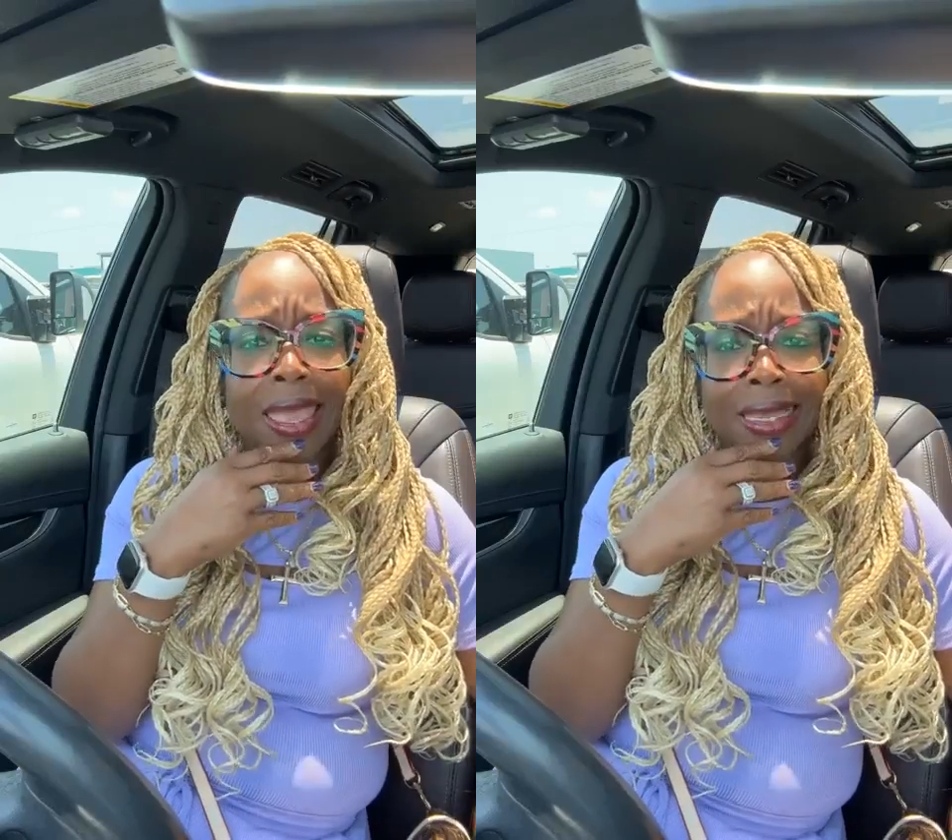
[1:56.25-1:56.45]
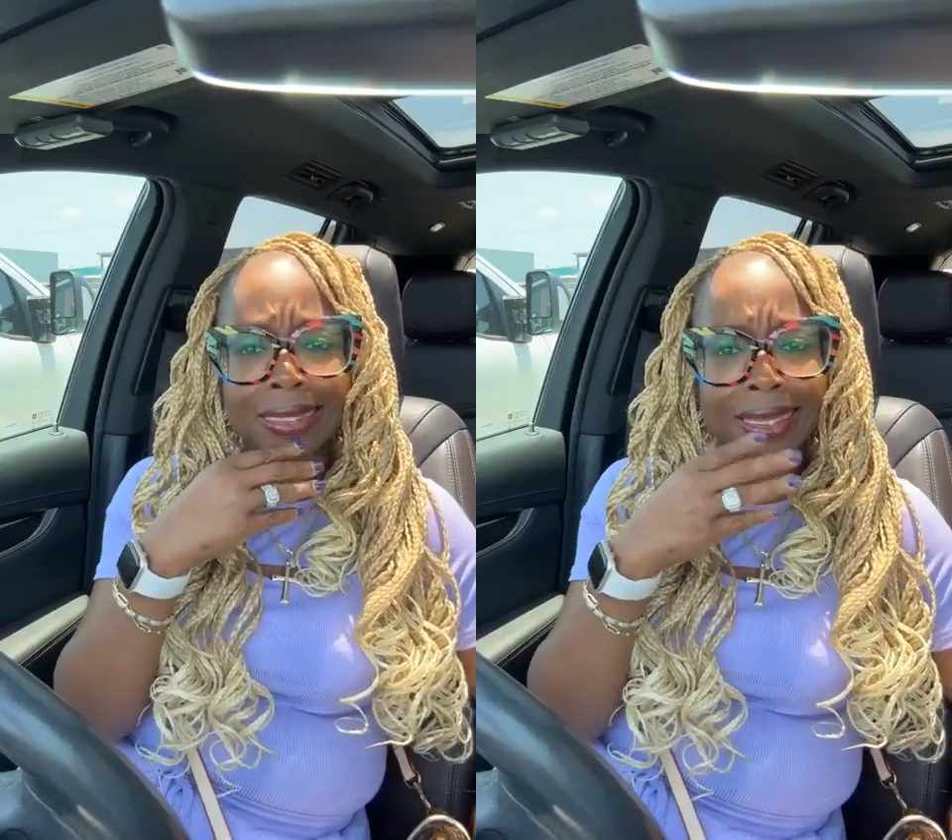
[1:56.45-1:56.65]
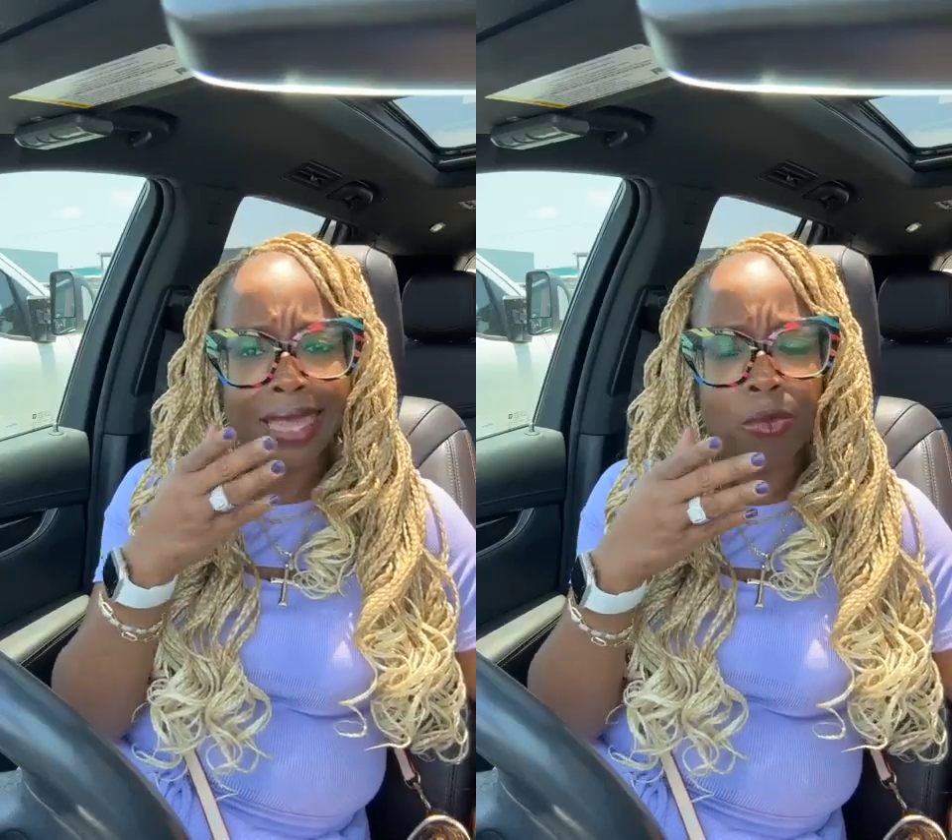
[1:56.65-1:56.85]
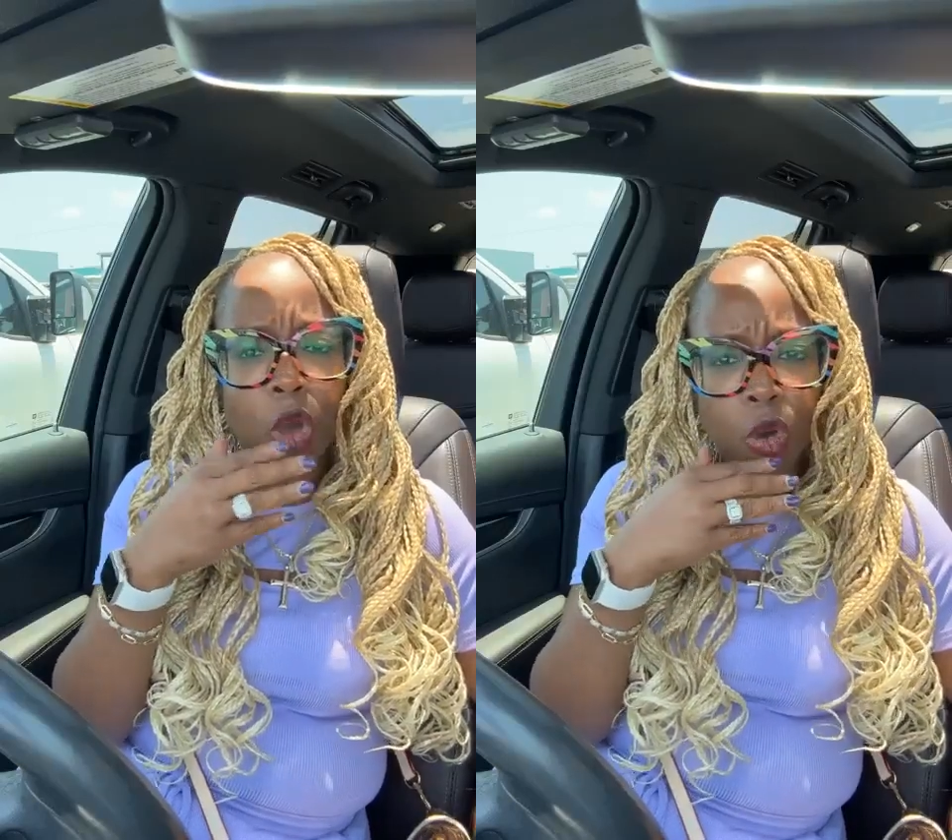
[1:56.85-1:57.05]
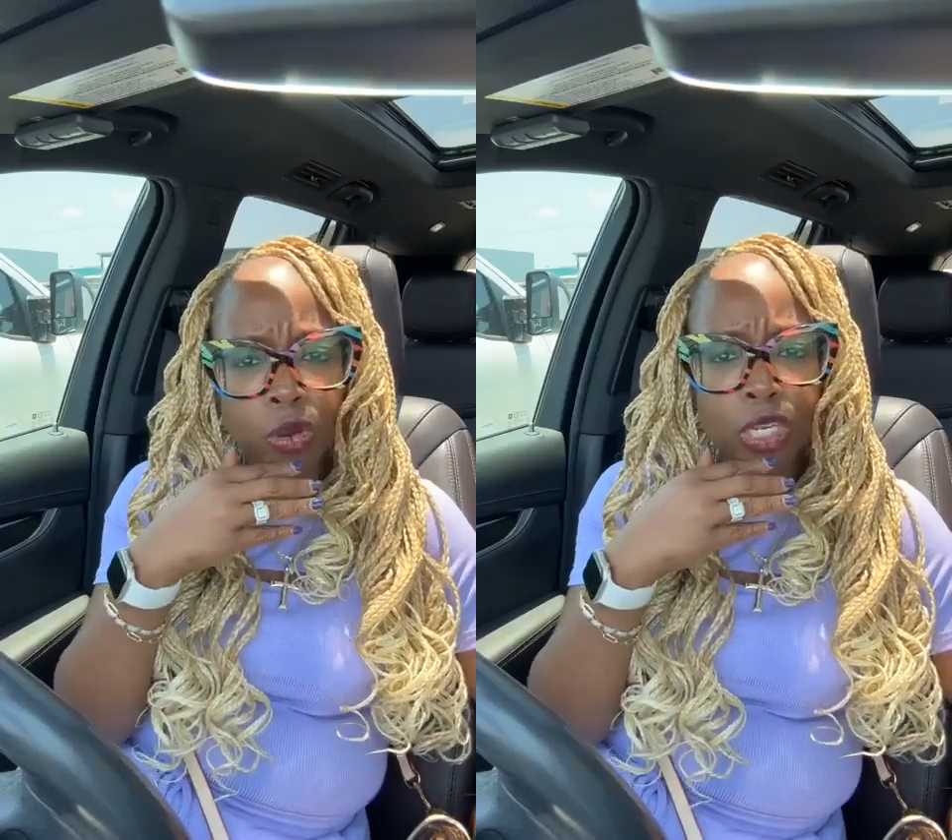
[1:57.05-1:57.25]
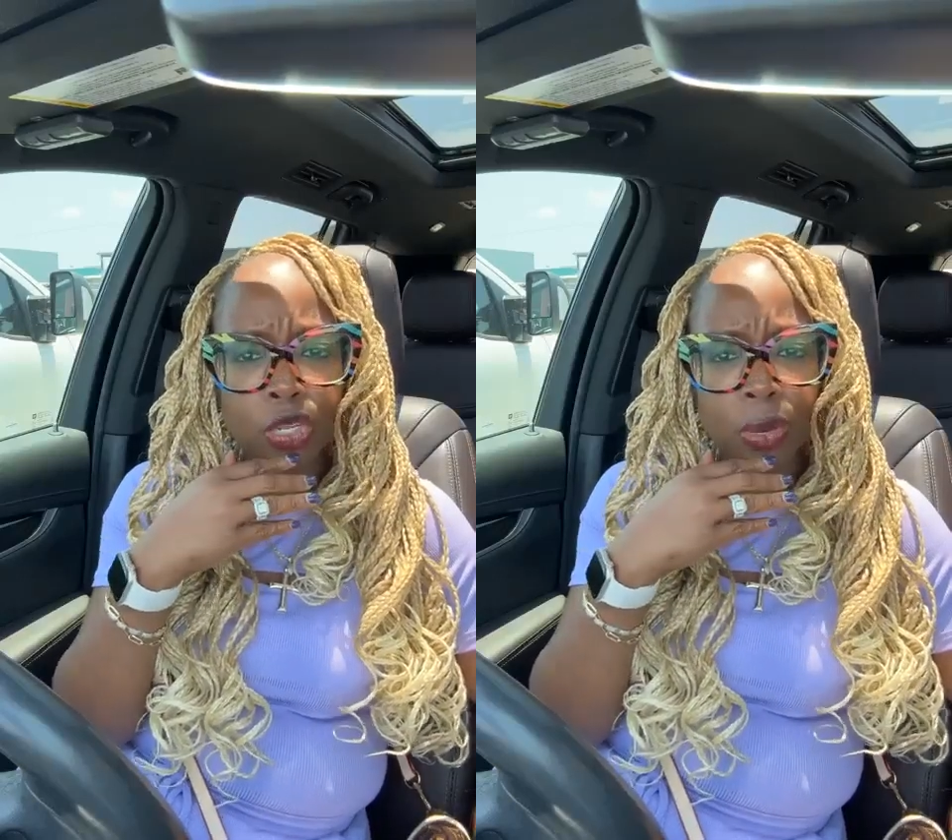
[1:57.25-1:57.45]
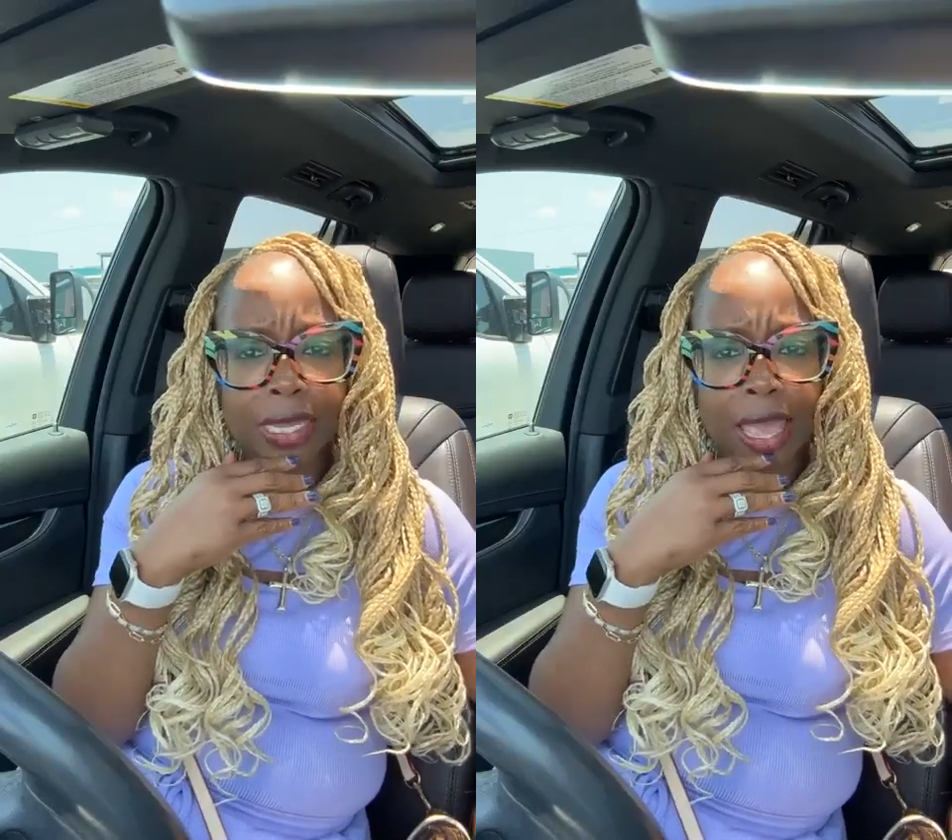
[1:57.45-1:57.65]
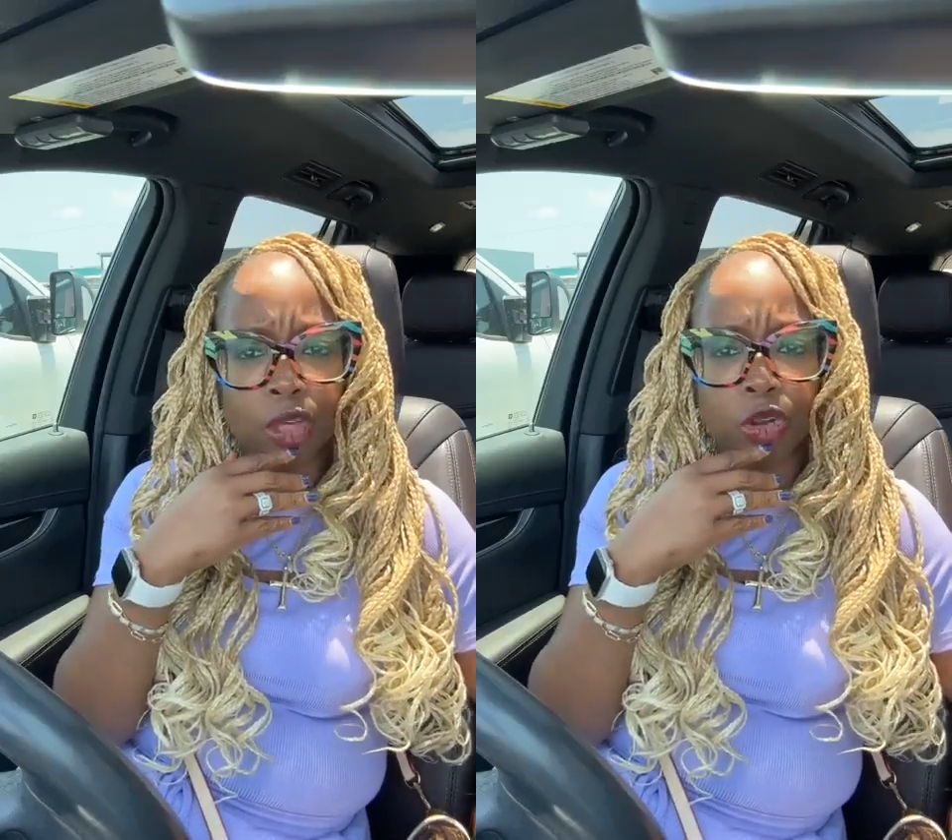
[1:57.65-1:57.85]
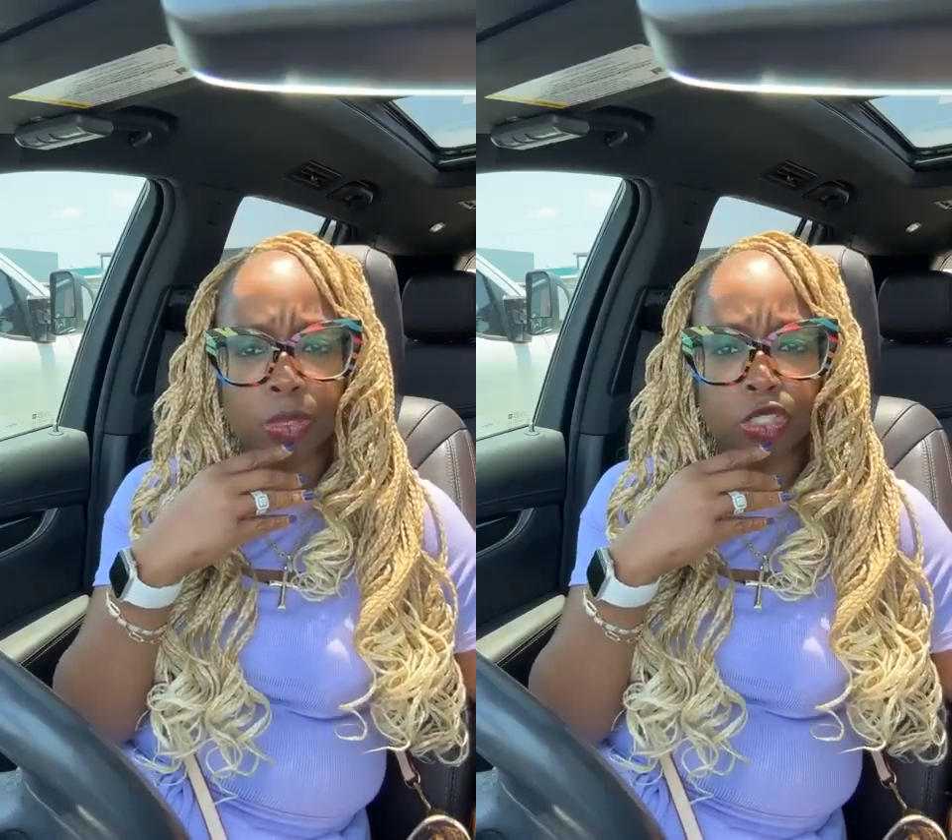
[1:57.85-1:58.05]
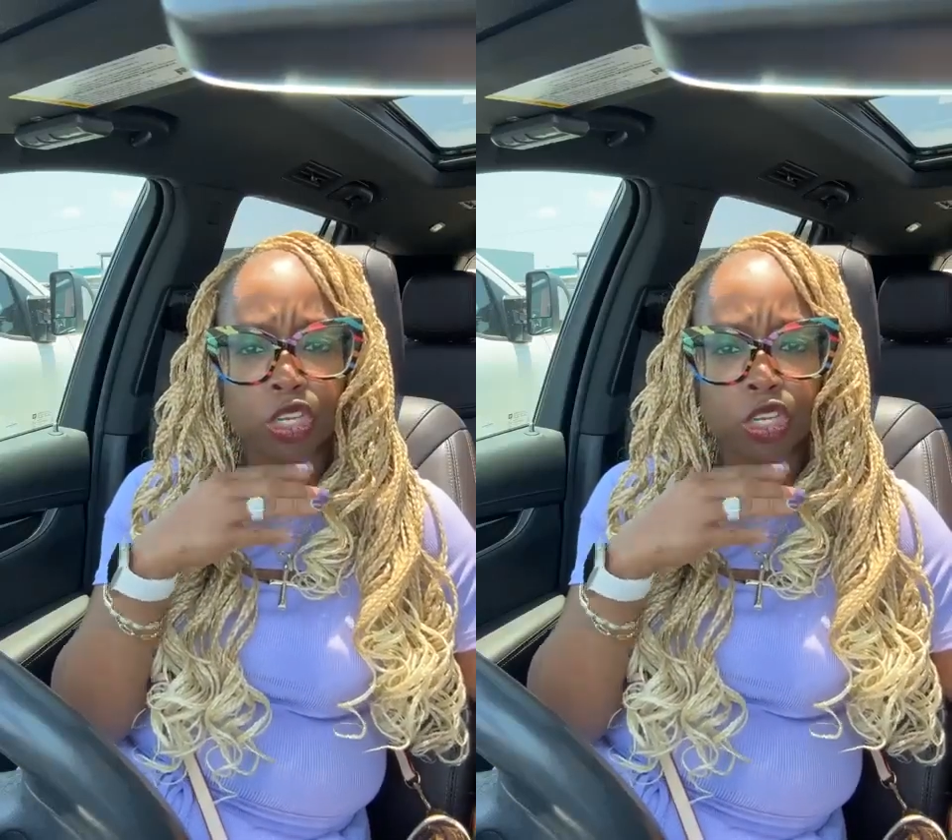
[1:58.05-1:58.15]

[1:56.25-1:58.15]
He says, I'm holding you accountable